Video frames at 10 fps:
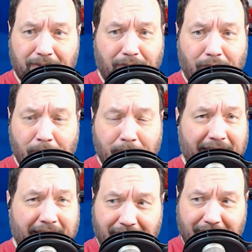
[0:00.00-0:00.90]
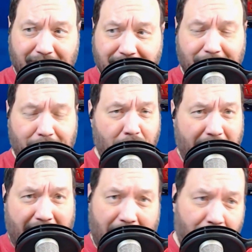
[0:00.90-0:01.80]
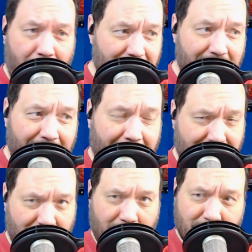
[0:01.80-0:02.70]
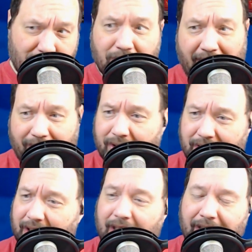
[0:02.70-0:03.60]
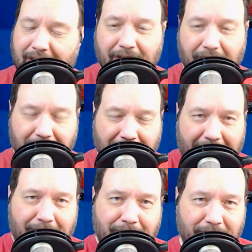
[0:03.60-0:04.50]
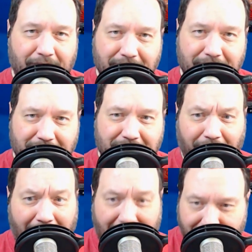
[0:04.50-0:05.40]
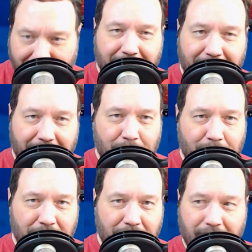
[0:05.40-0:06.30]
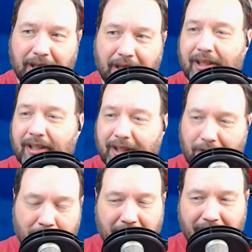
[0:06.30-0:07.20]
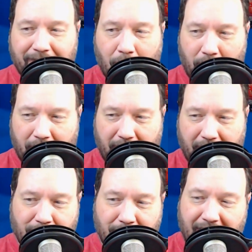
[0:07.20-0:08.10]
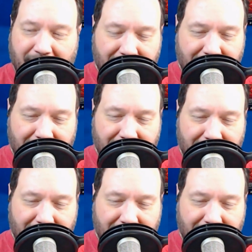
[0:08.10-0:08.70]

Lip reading: romantic dinner out. Actually, we still haven't done that because life, when you're in your mid 40s with kids,